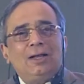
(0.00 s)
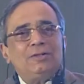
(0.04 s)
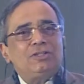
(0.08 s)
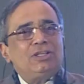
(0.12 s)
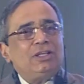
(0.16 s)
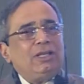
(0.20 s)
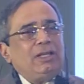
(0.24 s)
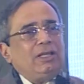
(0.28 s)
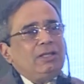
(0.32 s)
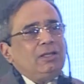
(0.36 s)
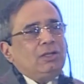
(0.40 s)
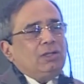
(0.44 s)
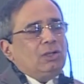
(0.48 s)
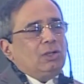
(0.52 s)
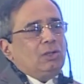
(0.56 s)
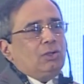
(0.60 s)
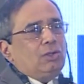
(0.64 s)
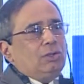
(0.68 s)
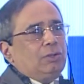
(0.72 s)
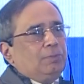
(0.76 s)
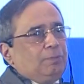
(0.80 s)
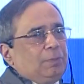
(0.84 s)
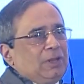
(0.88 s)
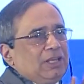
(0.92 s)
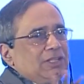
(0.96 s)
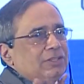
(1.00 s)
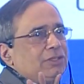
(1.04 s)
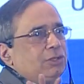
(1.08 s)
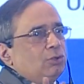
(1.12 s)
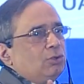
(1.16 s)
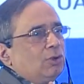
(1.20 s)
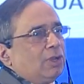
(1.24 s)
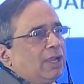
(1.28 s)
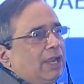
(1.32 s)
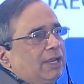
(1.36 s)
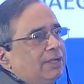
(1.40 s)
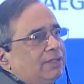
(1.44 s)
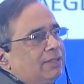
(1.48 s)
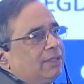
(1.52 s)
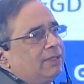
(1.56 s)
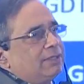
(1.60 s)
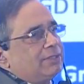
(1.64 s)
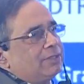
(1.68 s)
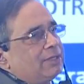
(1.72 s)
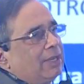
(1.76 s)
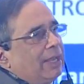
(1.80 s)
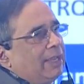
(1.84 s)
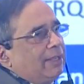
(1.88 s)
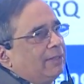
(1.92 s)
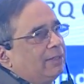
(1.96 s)
See, please look at
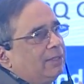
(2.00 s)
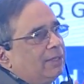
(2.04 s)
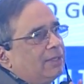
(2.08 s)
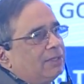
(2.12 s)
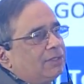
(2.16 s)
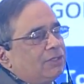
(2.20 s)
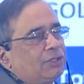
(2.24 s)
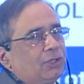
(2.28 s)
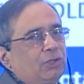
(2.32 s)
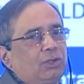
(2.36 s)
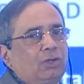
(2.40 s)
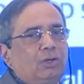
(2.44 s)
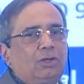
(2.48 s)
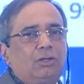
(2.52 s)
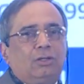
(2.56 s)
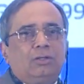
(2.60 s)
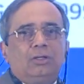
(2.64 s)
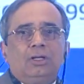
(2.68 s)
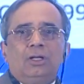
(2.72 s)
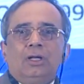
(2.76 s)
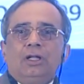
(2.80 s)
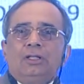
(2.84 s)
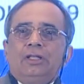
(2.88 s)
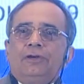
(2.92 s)
this like this, you know,